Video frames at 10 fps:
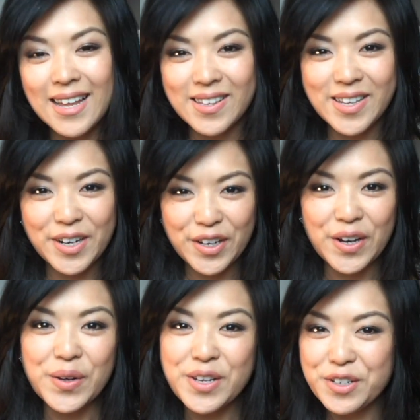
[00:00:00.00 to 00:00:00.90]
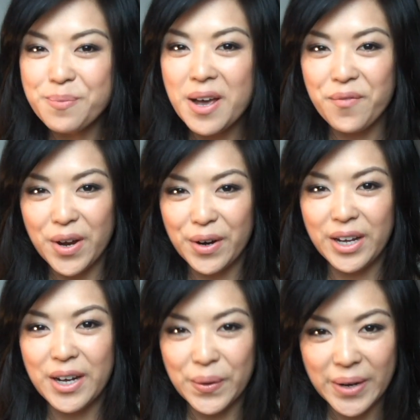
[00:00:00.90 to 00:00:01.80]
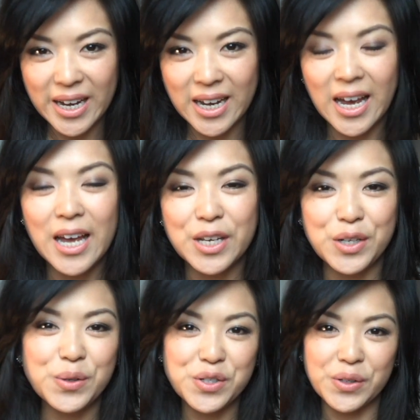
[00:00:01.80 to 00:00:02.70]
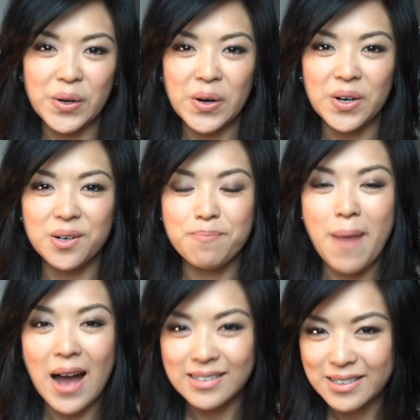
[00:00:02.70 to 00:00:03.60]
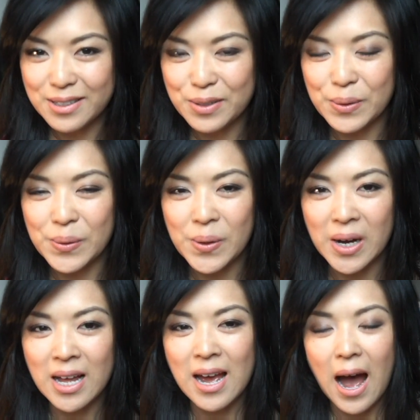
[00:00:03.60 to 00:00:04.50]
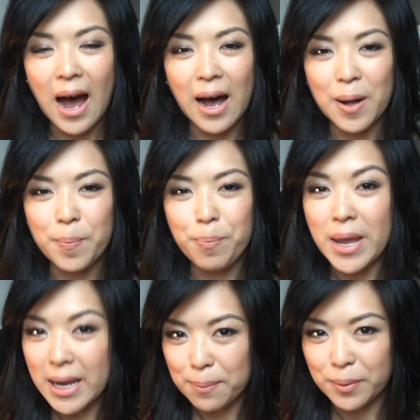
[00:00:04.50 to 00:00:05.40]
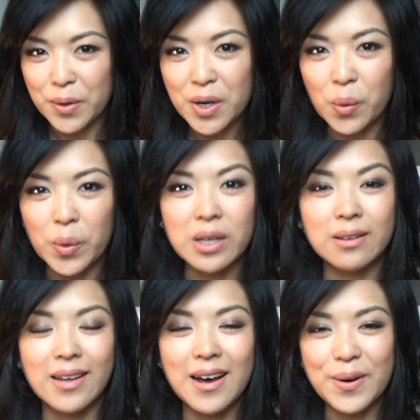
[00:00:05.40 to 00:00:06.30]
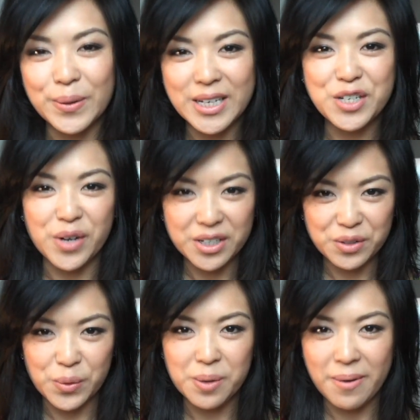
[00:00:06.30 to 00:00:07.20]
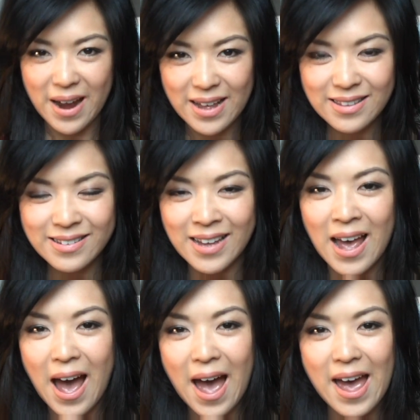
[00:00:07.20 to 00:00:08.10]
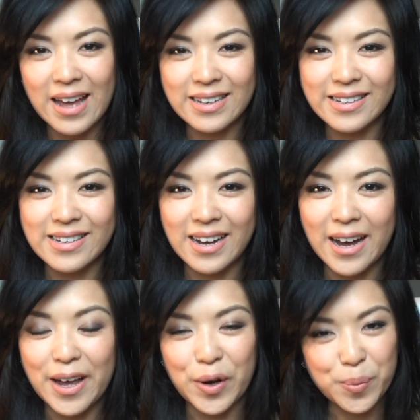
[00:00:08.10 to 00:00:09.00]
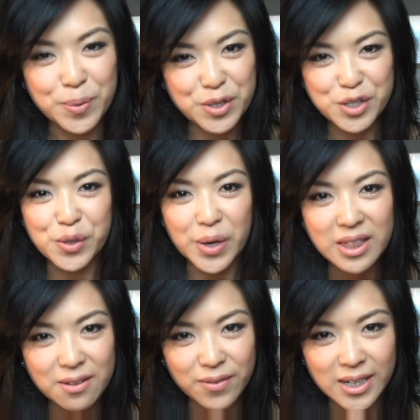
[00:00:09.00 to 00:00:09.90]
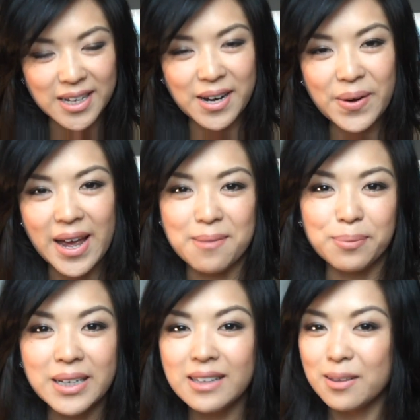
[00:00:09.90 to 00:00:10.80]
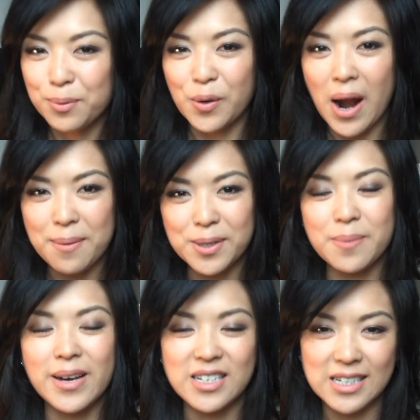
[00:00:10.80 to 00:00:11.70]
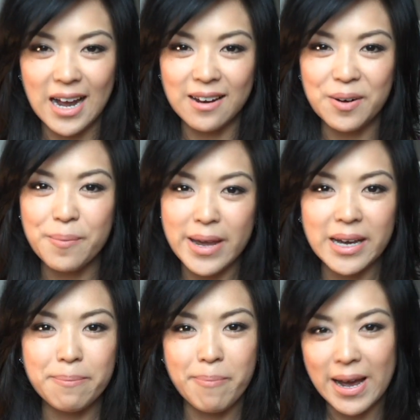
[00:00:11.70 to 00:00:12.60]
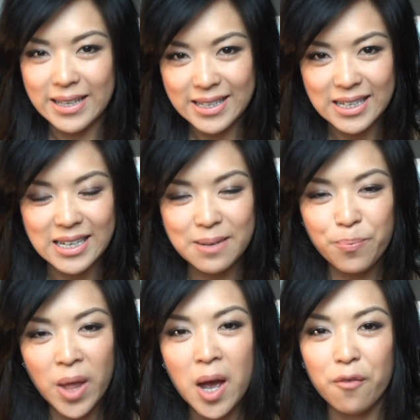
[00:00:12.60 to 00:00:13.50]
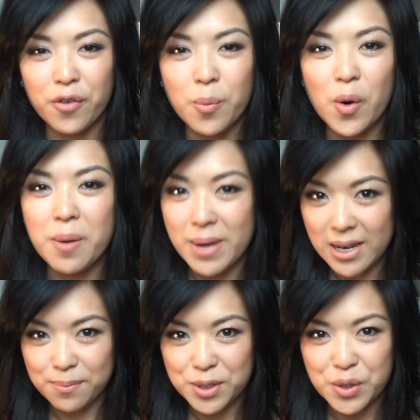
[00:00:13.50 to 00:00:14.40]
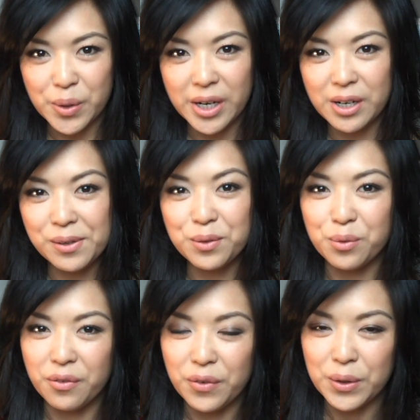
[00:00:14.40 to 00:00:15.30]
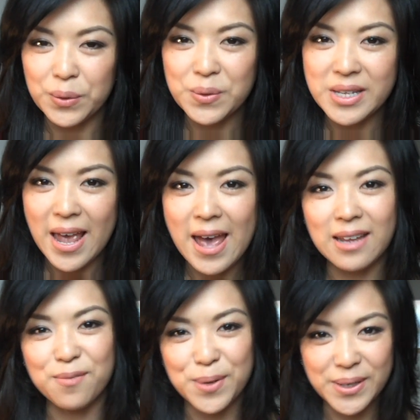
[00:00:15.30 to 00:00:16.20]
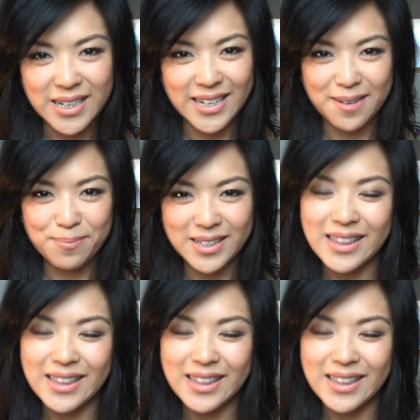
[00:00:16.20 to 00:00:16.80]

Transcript: So there you go, there's my very quick, neutral, back to school makeup look with only drugstore brands. And I hope you enjoyed the video, and please subscribe to my channel, Makeupbyti, for more makeup tutorials, reviews, and beauty tips.